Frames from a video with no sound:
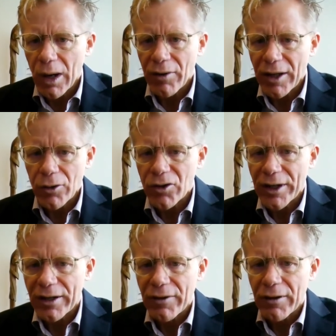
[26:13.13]
wow, that looks
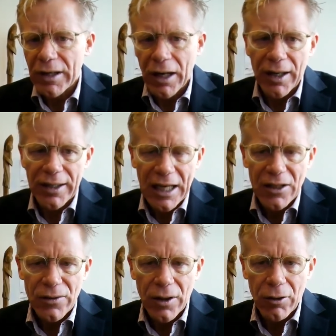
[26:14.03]
like a very high
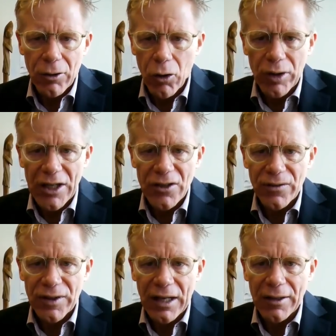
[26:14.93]
case or low case
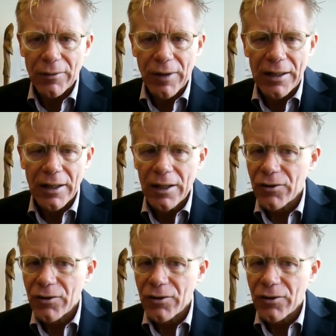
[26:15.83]
fatality rate.